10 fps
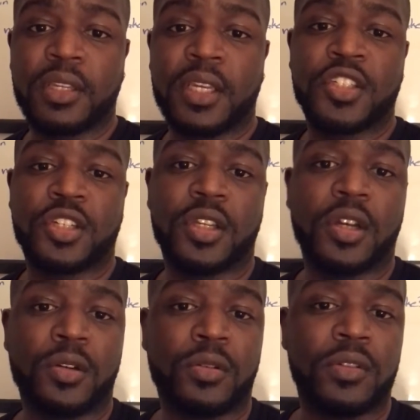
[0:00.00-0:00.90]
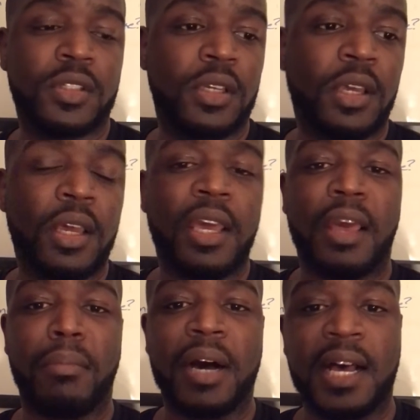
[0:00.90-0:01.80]
then she goes
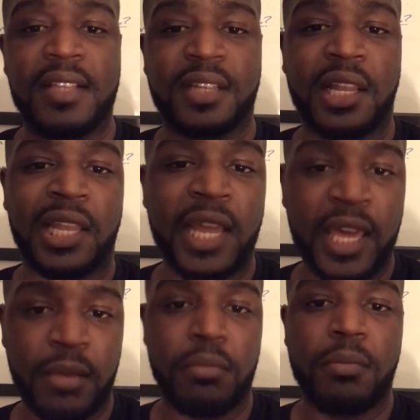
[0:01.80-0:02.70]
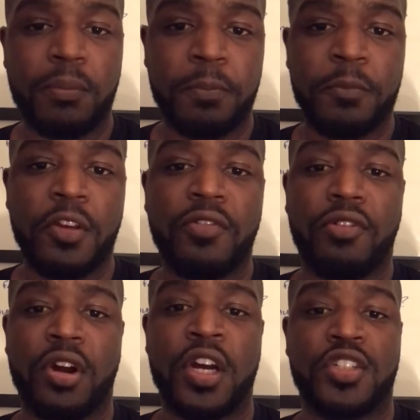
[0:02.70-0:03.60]
and buys a lamp
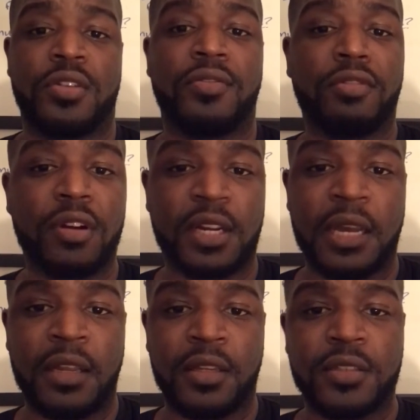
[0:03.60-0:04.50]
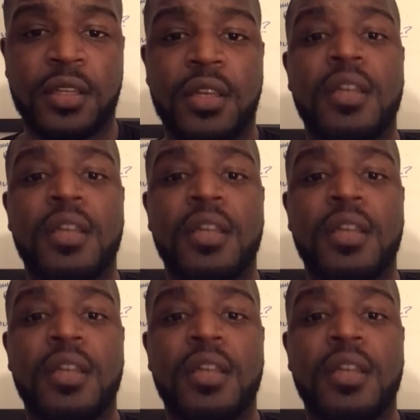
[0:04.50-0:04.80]
for $140,